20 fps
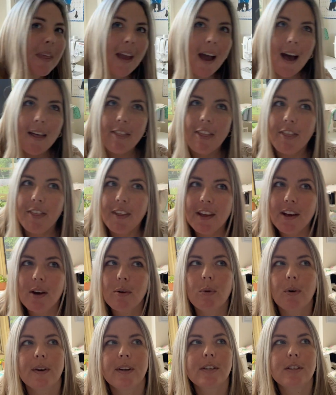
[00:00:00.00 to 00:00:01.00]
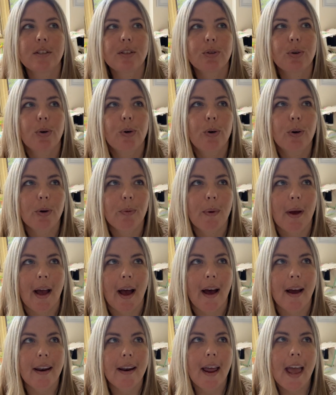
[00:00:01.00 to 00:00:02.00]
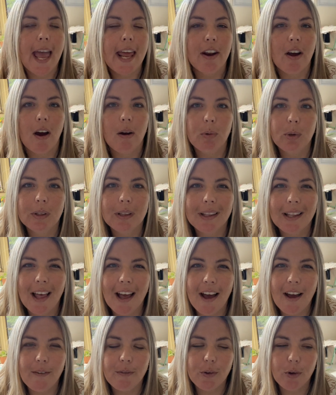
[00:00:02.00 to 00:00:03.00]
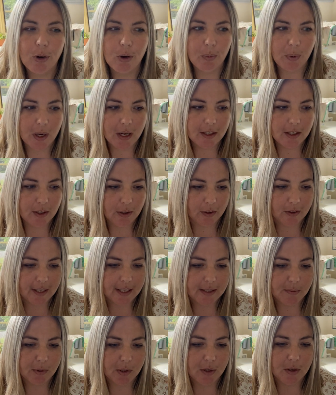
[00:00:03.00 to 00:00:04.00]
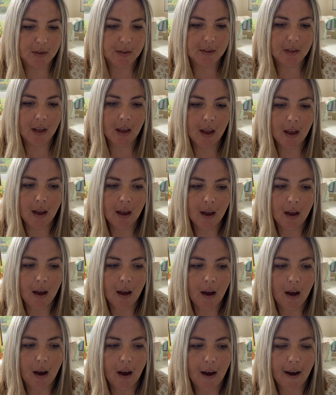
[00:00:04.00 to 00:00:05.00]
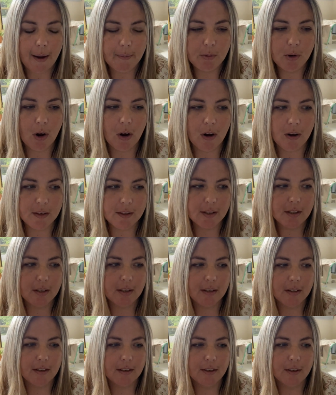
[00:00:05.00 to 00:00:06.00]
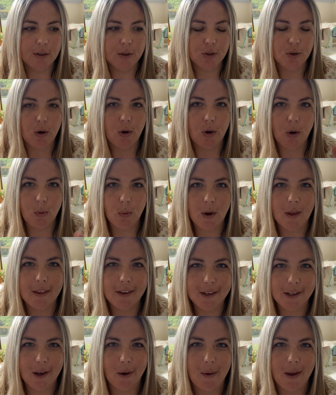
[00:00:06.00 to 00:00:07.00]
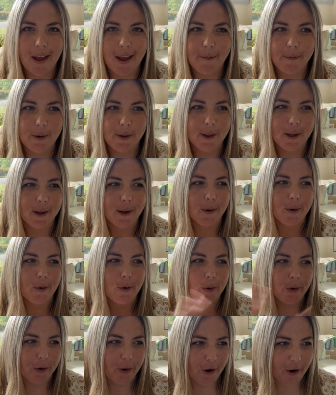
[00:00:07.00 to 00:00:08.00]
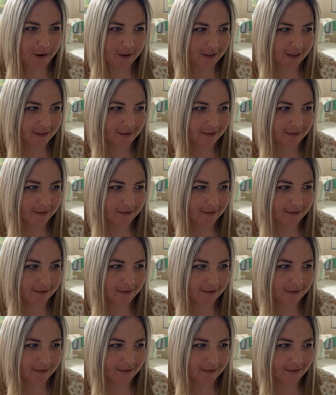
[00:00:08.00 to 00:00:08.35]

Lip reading: other thing I wanted to talk about, and I would love your opinion on this because I'm not sure whether to go ahead with it or not.